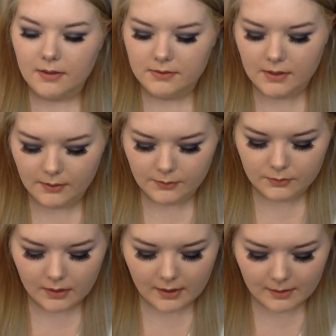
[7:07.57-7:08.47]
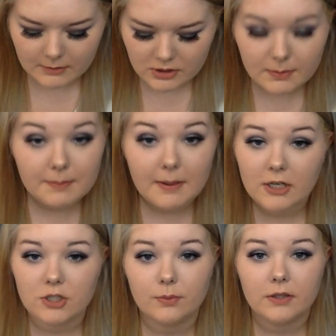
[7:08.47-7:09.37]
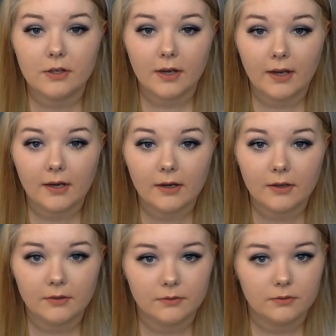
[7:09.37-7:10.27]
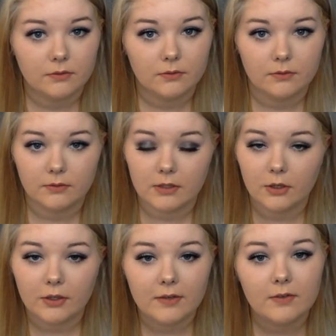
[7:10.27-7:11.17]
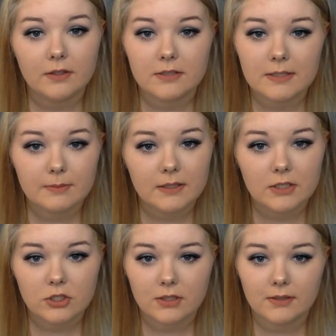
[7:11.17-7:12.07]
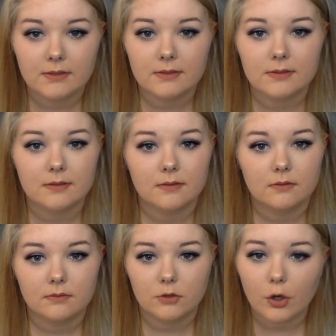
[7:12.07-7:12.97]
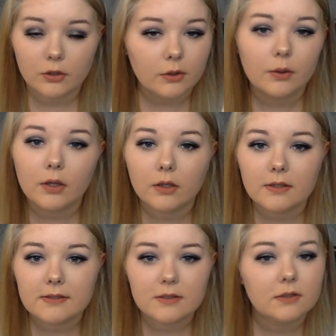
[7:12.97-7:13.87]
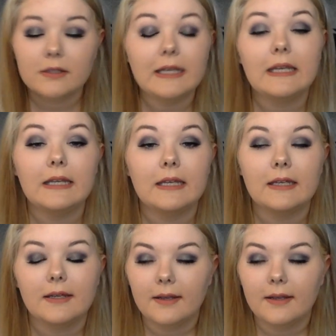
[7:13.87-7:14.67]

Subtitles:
So, I mean, just be patient with your hair, give it deep conditions. Coconut oil is key,